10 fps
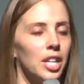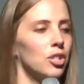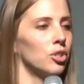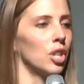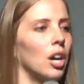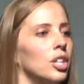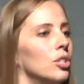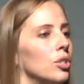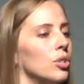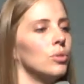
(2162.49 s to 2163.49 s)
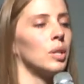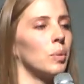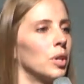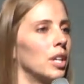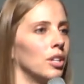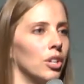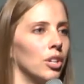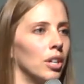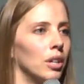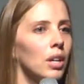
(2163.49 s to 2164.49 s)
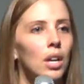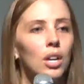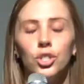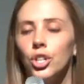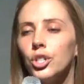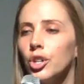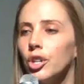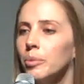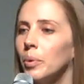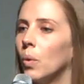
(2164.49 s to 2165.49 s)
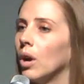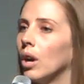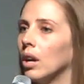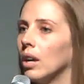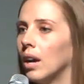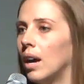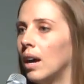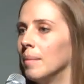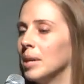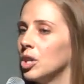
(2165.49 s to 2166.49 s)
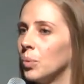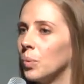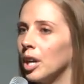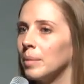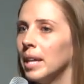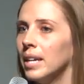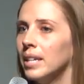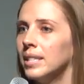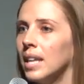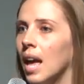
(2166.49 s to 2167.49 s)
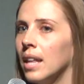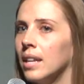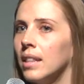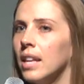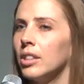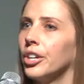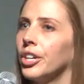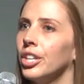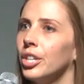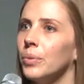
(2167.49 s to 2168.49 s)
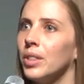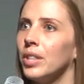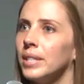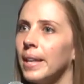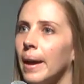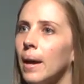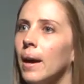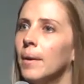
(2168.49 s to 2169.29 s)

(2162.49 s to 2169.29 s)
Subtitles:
and you're talking to someone in your church group or at your workplace, and they look at you with this like,